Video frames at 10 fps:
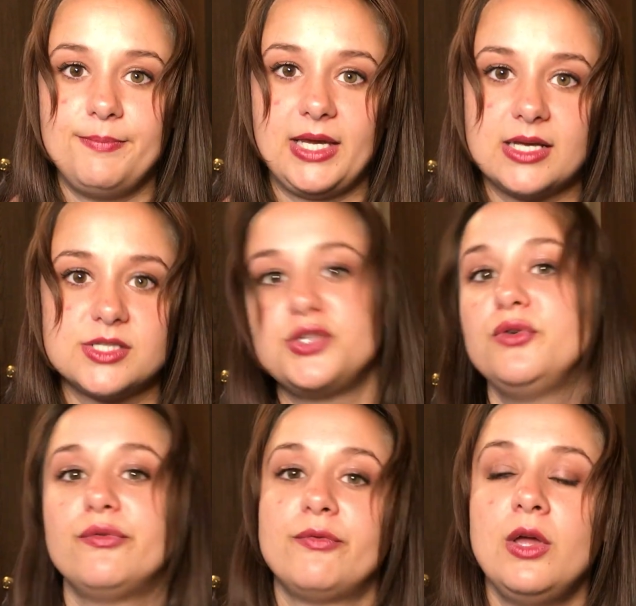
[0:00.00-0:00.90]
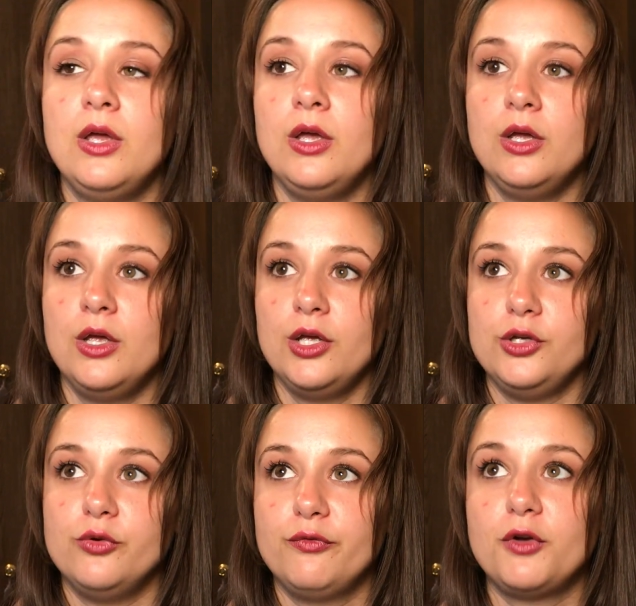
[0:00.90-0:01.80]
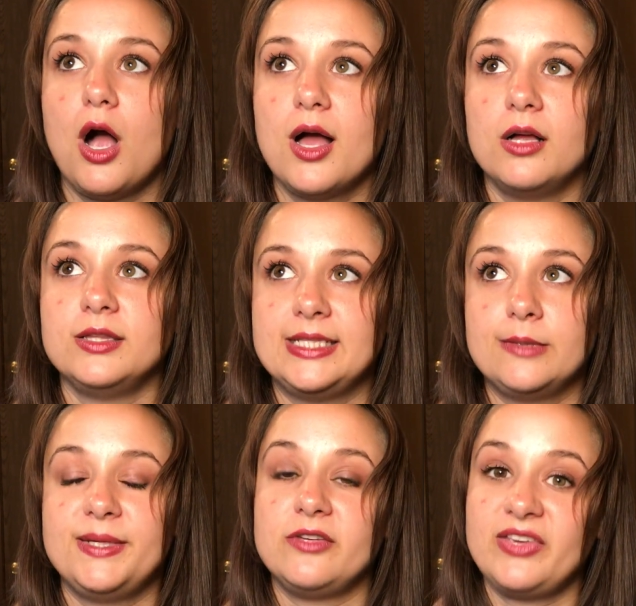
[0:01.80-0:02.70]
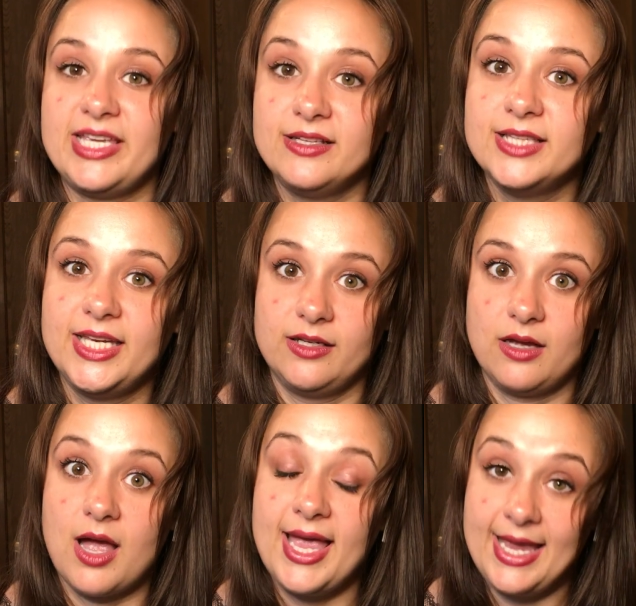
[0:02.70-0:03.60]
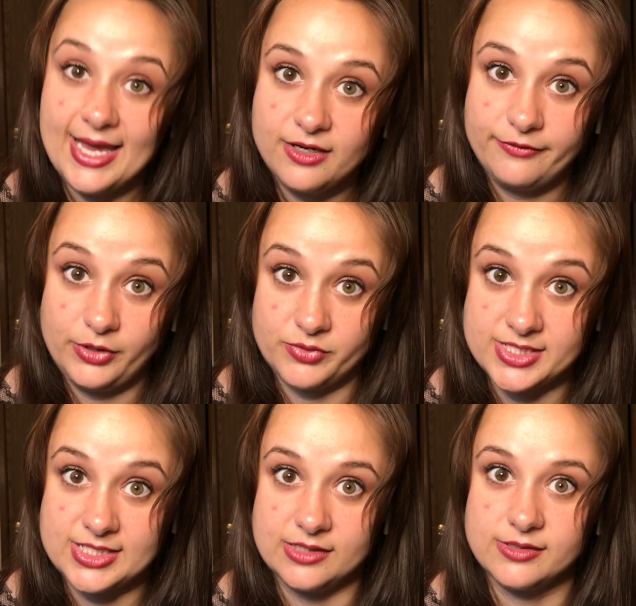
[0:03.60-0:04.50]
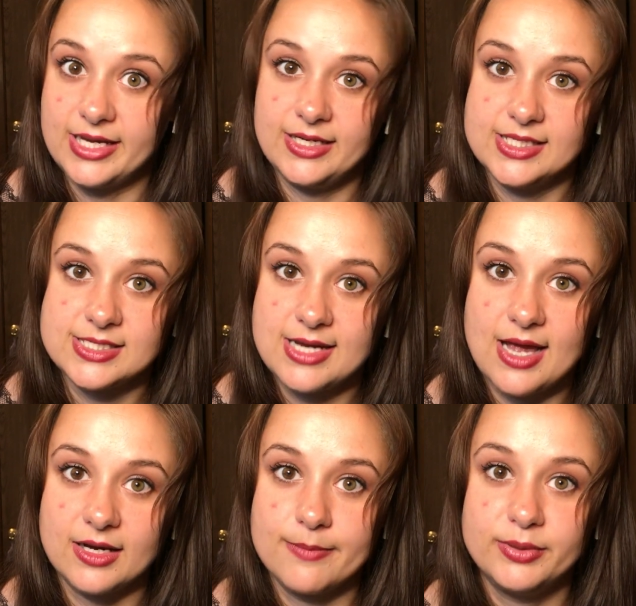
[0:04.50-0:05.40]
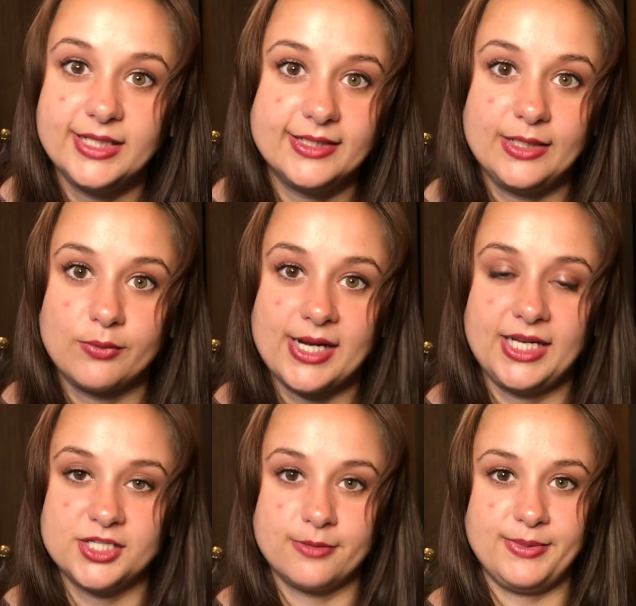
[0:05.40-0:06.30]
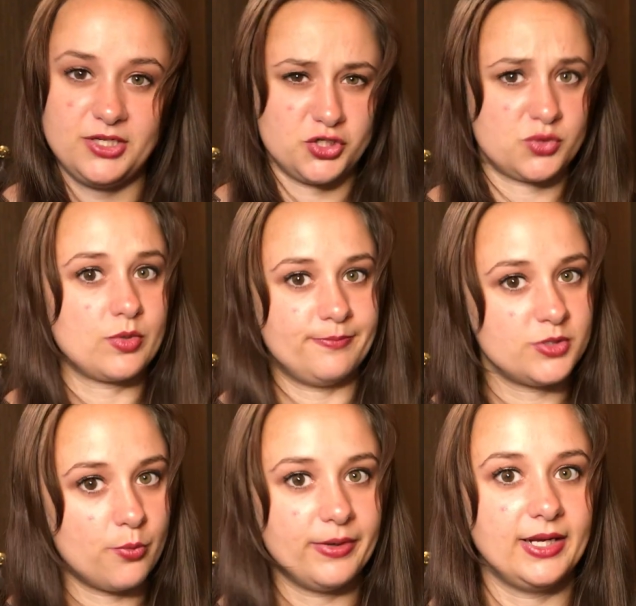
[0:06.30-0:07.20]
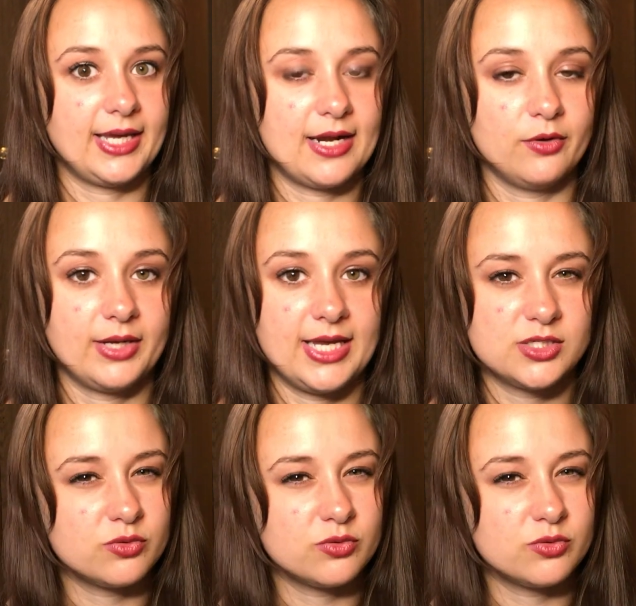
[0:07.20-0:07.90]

because you've got a little bit of healing ahead of you still, and it's not completely ready to be just ripped open again, okay?